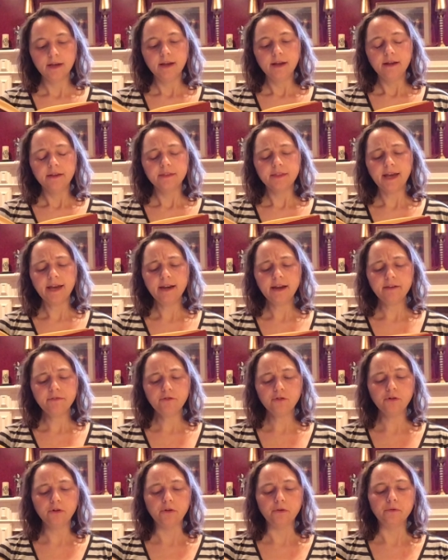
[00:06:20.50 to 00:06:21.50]
That
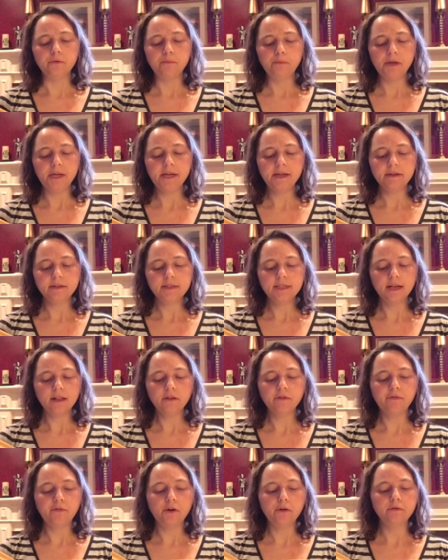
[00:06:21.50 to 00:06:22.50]
afternoon, Pete
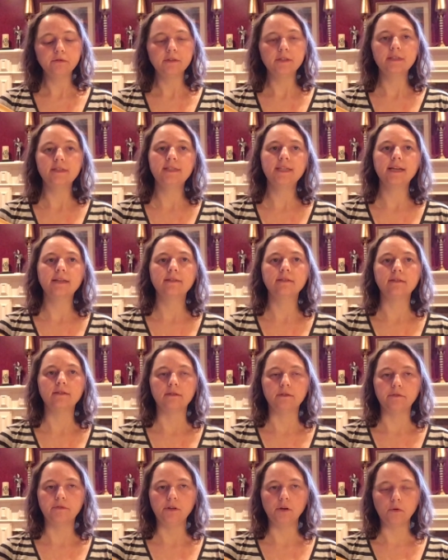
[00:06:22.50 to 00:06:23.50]
telephoned the
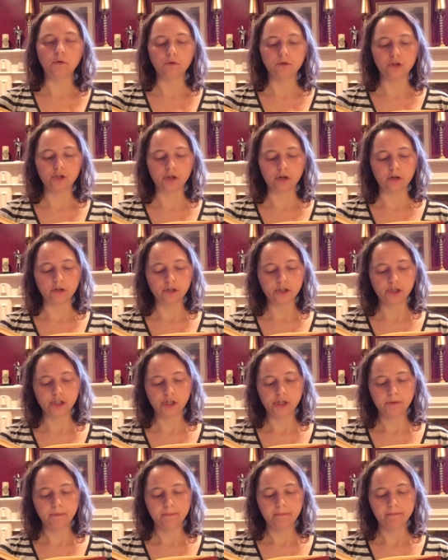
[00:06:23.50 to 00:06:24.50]
sexton of the old
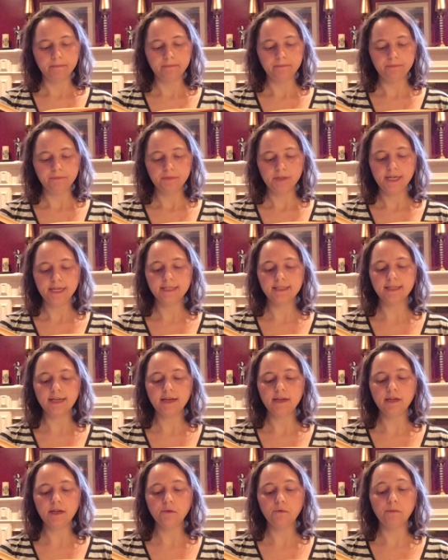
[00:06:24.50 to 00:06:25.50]
church. He
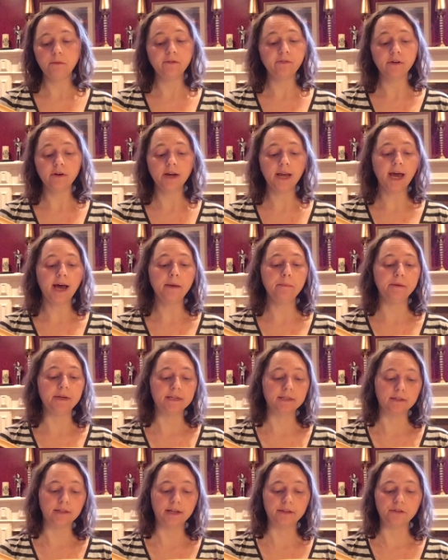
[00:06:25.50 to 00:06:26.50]
said he would be very happy
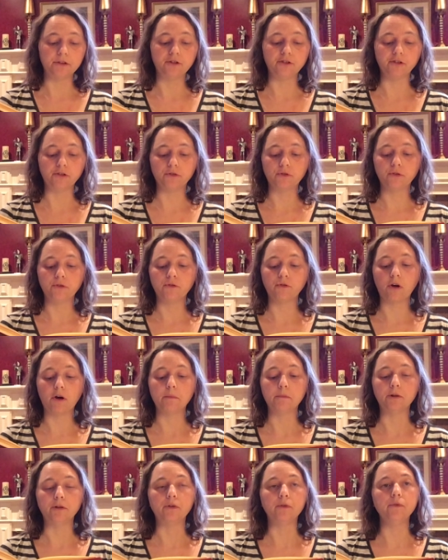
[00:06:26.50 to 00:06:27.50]
to let the children drop
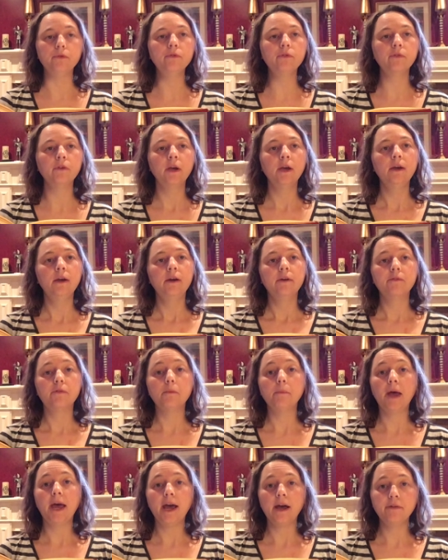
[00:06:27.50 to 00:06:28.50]
balloons
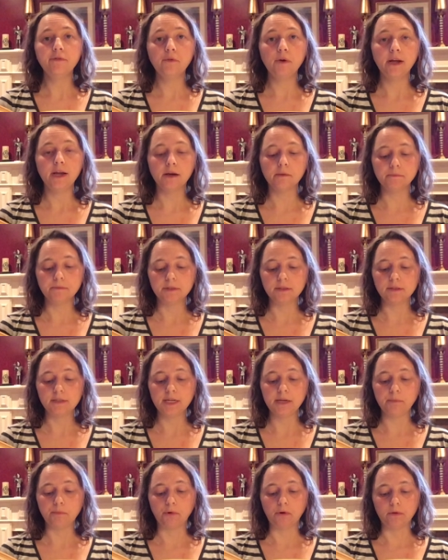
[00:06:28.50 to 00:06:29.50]
from halfway up the
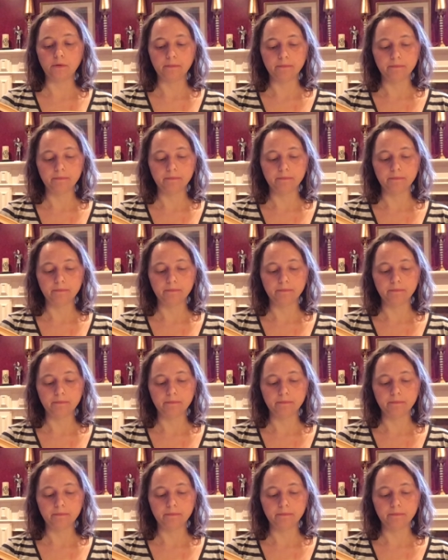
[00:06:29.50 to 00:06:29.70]
steeple.